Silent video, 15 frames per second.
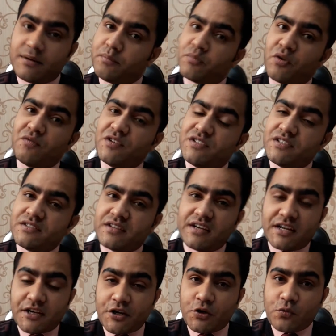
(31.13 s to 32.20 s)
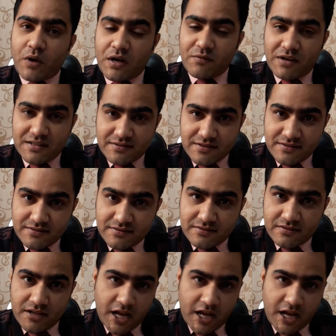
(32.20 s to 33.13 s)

provisions related to advances.